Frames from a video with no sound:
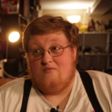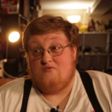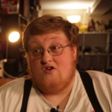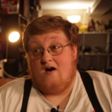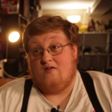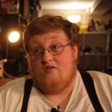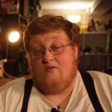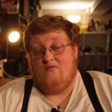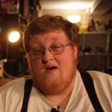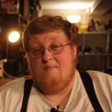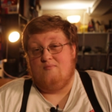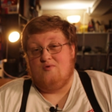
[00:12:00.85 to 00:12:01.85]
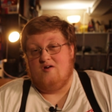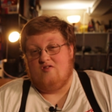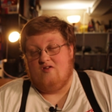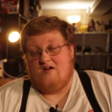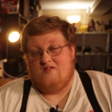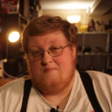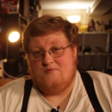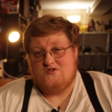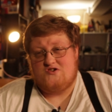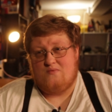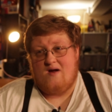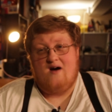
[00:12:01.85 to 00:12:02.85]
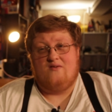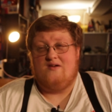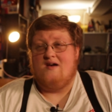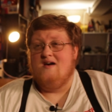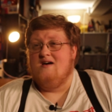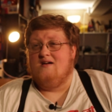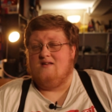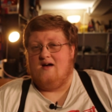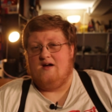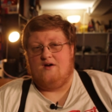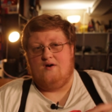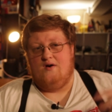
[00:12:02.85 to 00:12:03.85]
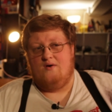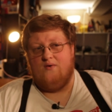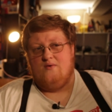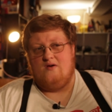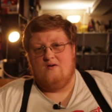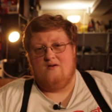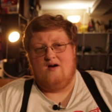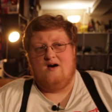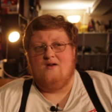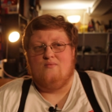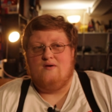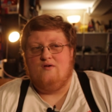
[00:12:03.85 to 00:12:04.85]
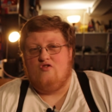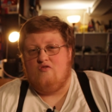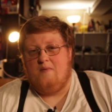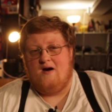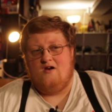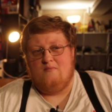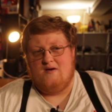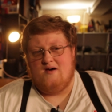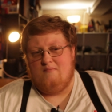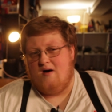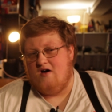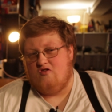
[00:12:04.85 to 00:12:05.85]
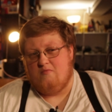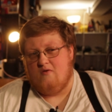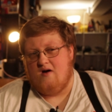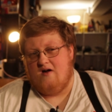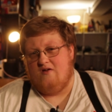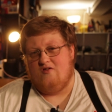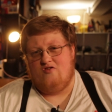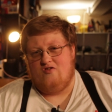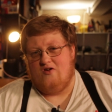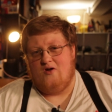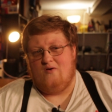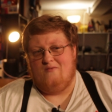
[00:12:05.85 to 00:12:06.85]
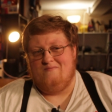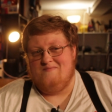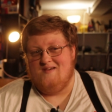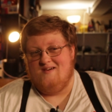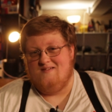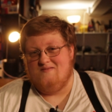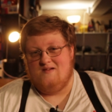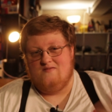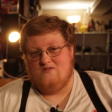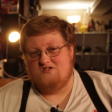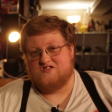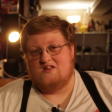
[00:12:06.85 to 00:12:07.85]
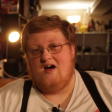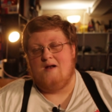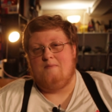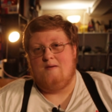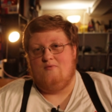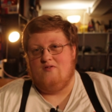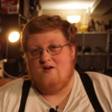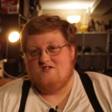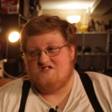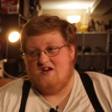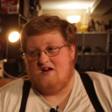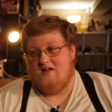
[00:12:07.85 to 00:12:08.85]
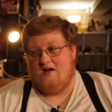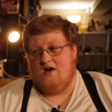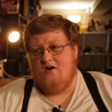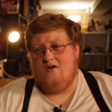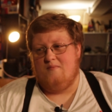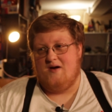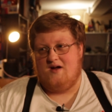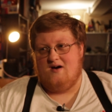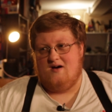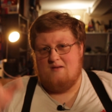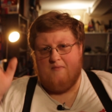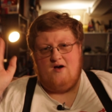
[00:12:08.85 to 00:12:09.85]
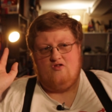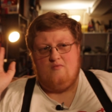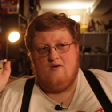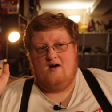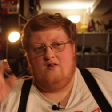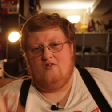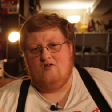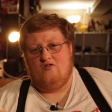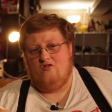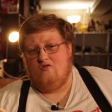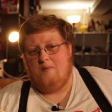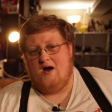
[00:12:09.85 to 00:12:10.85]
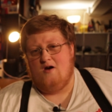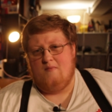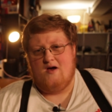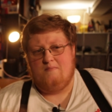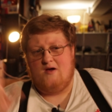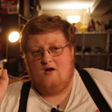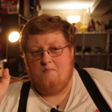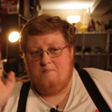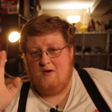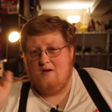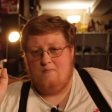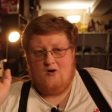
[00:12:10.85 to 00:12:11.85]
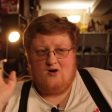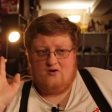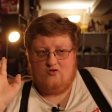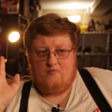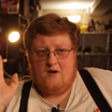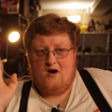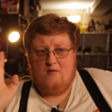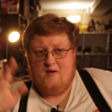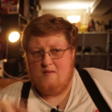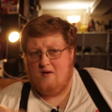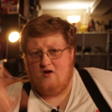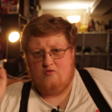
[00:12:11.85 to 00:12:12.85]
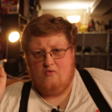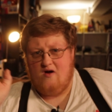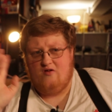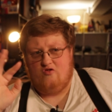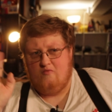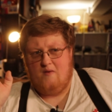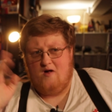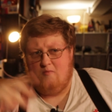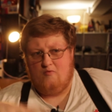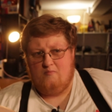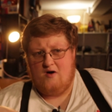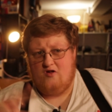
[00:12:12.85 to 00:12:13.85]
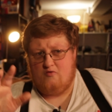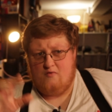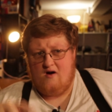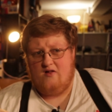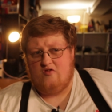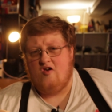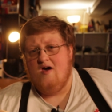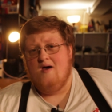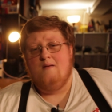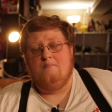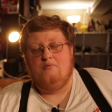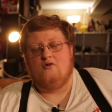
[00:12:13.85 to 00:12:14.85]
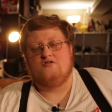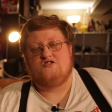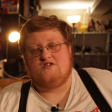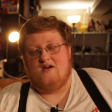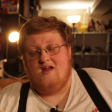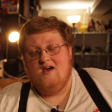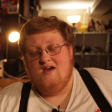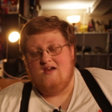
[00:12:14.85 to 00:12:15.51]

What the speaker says: some toxic fanboys like to push around, like, oh, you're not a real Spider-Man, Miles Morales. There's a lot of people that are saying, like, oh my god, Miles Morales isn't Spider-Man, Peter Parker is Spider-Man, Miles Morales is Miles Morales. Bullshit.